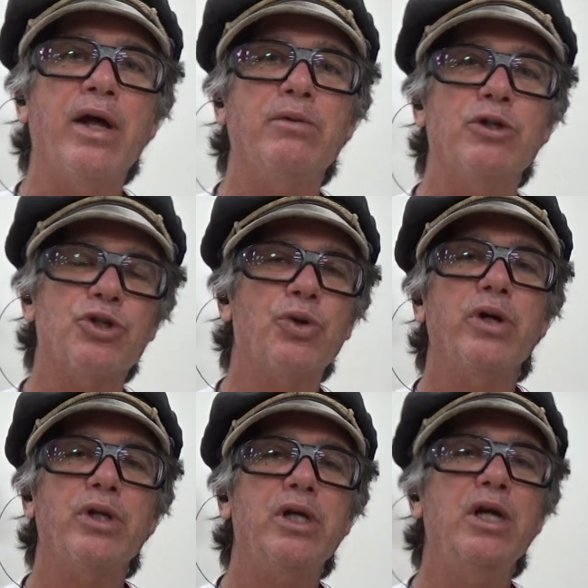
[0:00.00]
had
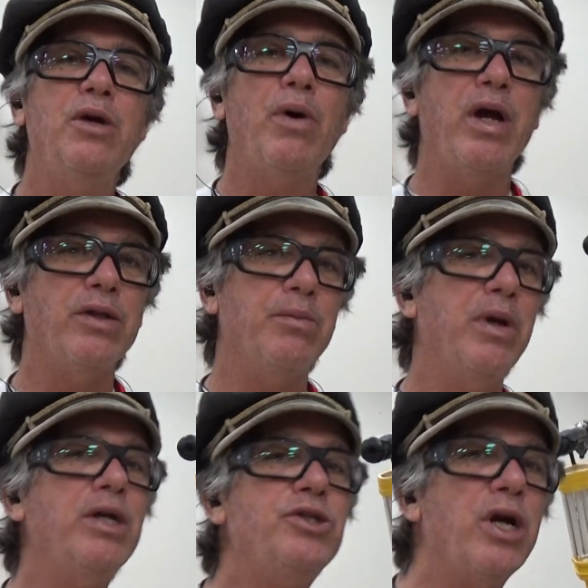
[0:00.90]
destroyed the keyway in the
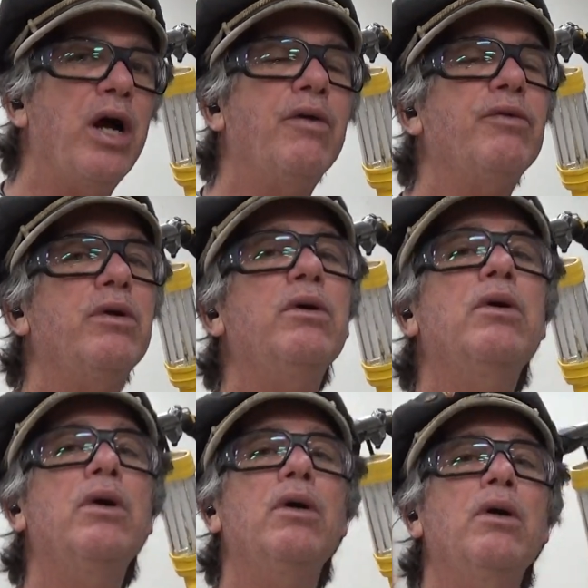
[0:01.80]
main shaft.
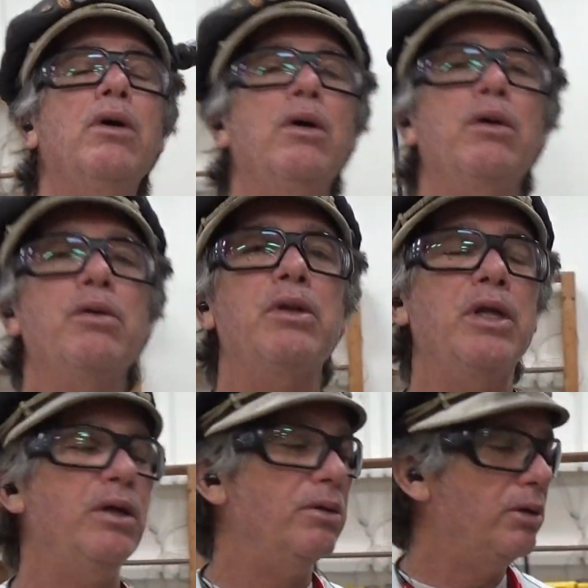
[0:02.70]

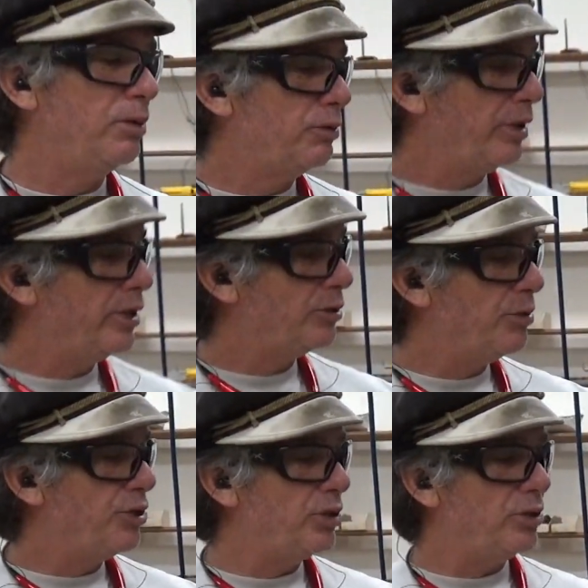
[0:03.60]
The
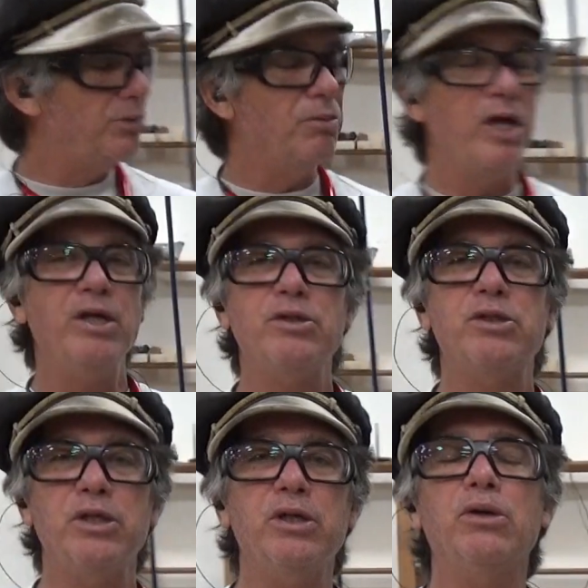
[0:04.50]
transmission main
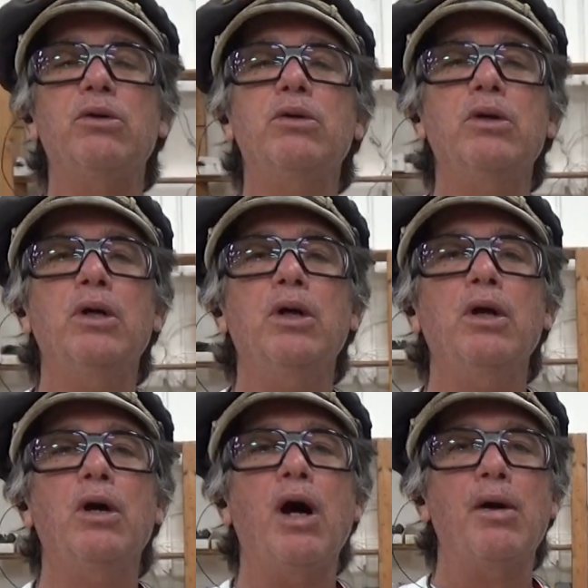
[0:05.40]
seal,
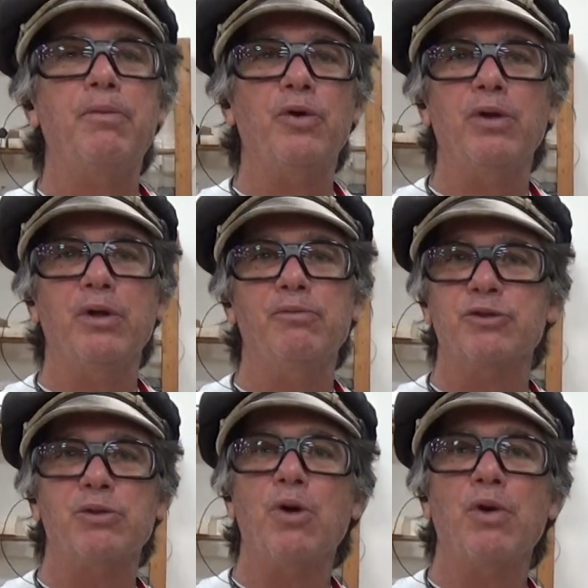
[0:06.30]
it
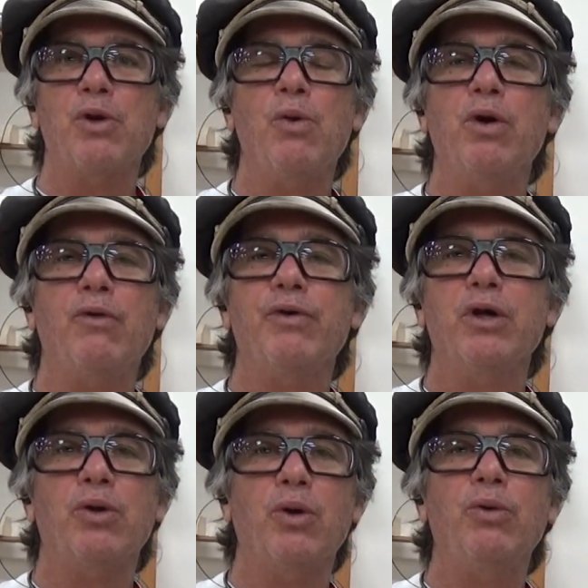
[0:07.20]
was low on oil, very
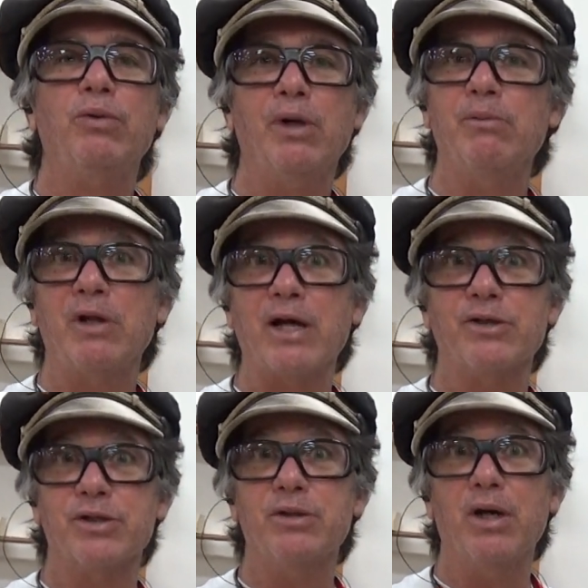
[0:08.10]
low, like
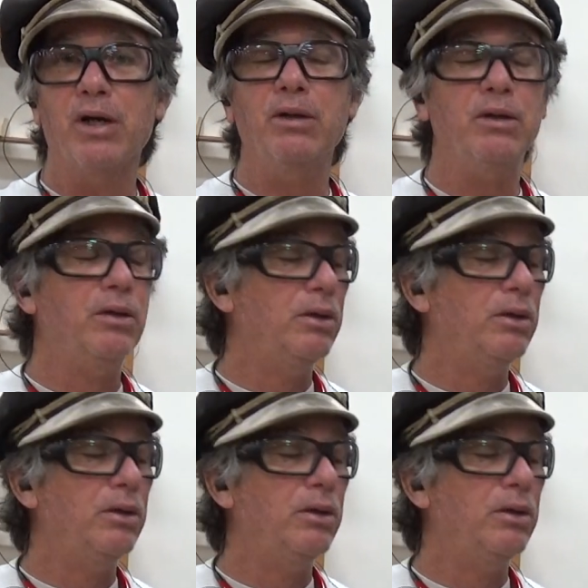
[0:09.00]
as in none.